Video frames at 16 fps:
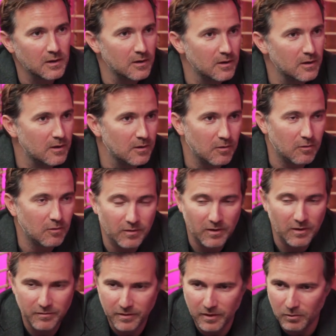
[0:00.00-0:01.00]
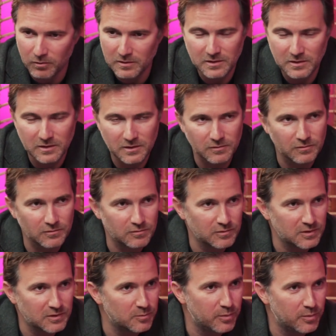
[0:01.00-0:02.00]
We're also going to be doing
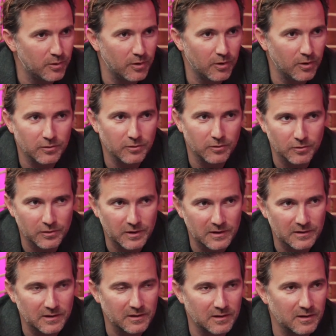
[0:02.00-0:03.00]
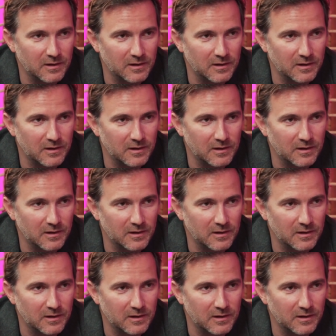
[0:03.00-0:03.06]
Zookeeper and etcd.